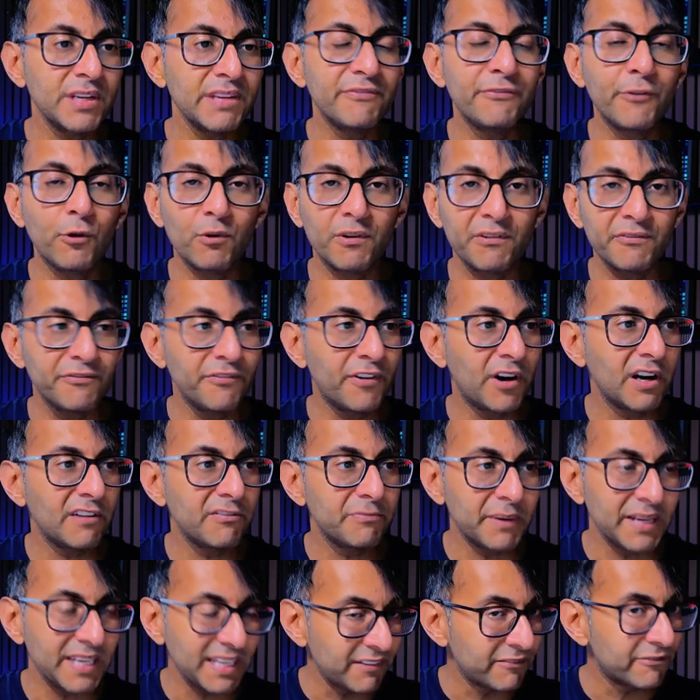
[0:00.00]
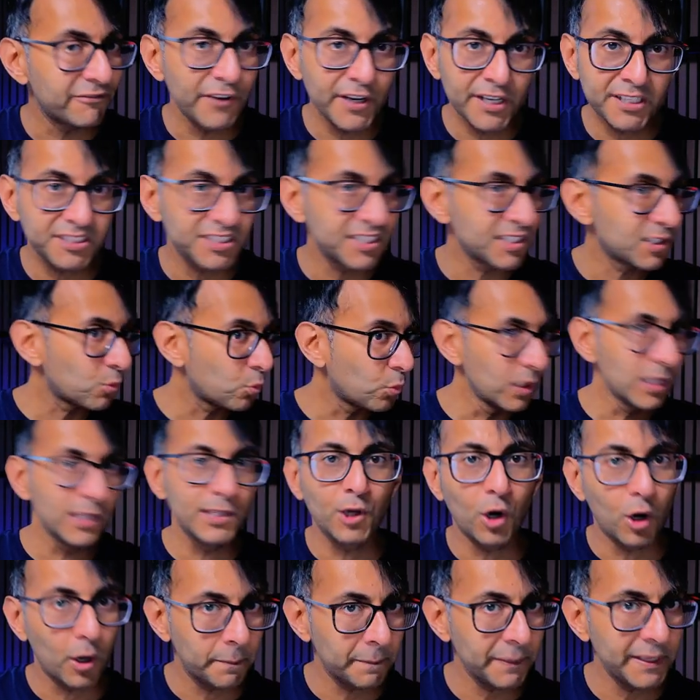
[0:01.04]
4, and 5, but inverted will
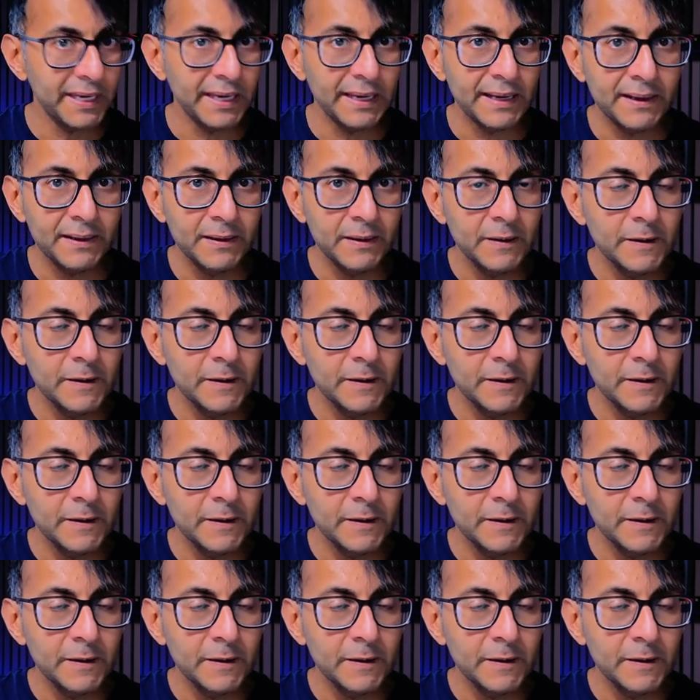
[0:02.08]
not appear.